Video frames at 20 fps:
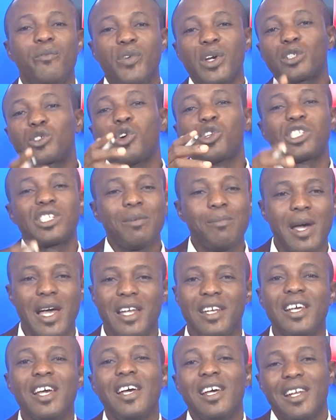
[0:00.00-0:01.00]
Victor
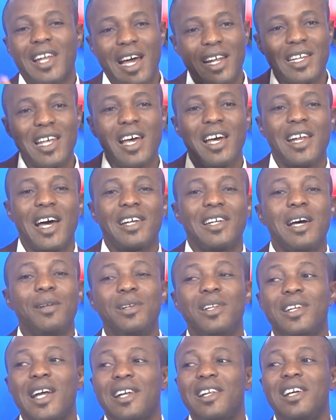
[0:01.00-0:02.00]
Osimhen. Now
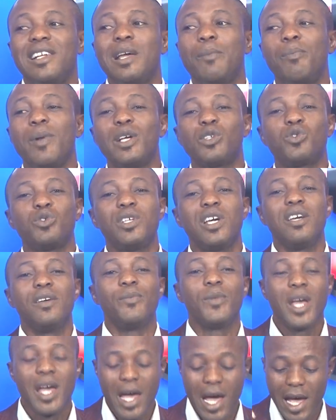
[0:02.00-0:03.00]
then they play
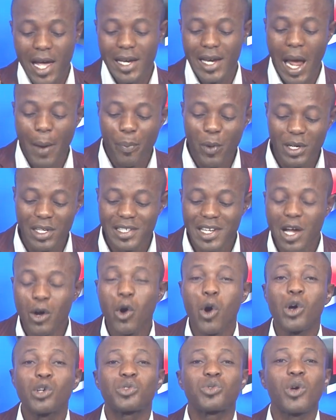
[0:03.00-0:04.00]
today. Napoli they
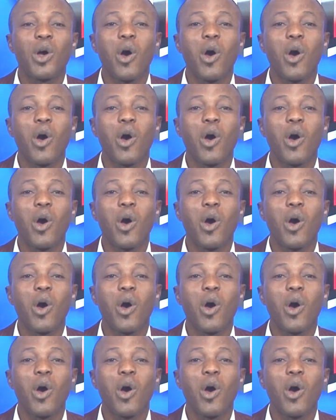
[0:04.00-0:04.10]
host